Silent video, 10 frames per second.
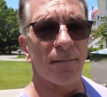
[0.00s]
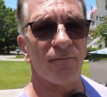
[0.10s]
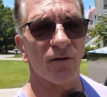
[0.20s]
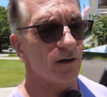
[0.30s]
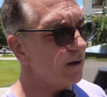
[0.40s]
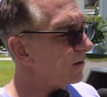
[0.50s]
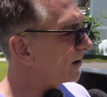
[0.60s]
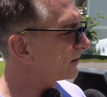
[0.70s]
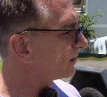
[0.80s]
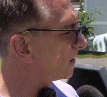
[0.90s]
if you're gonna do
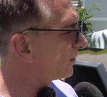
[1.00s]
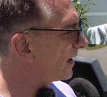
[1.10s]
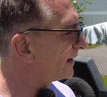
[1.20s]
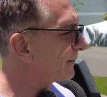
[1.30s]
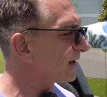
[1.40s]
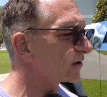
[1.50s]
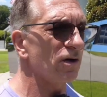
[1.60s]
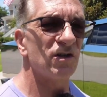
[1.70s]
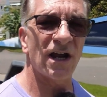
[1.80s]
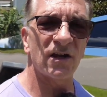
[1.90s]
underglow lighting, make sure
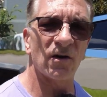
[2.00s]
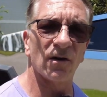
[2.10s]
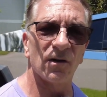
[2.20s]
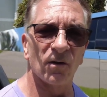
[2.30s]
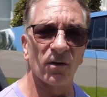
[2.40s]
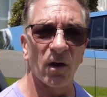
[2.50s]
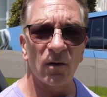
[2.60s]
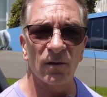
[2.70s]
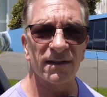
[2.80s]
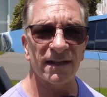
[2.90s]
you check your
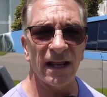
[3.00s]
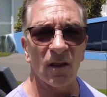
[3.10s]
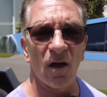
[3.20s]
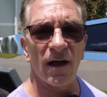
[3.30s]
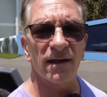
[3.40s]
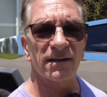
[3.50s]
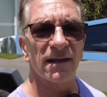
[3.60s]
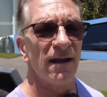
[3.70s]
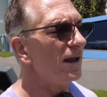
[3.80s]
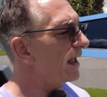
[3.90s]
local and state
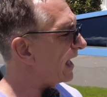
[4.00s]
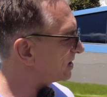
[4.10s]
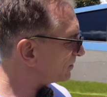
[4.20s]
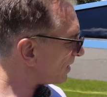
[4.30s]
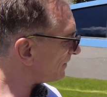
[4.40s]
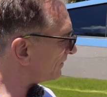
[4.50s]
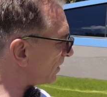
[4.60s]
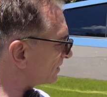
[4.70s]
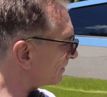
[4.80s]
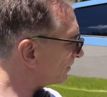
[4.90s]
laws, and you probably have to
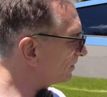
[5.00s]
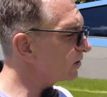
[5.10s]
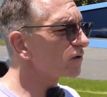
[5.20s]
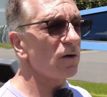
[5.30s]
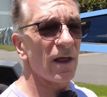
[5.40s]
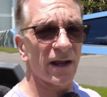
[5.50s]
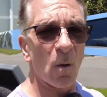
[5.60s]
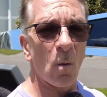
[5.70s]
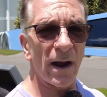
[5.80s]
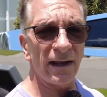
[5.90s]
go with something neutral like
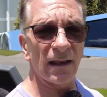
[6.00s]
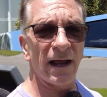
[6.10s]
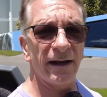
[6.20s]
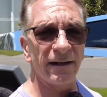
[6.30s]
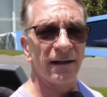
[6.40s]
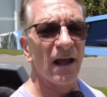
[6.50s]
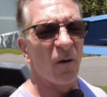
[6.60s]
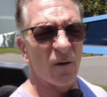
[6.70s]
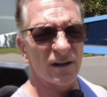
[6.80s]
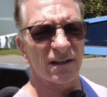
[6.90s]
a white lighting,
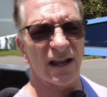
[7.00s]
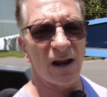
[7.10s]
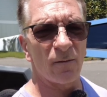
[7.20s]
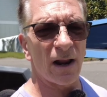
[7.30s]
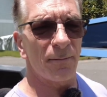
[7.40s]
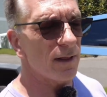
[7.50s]
which is kind of what I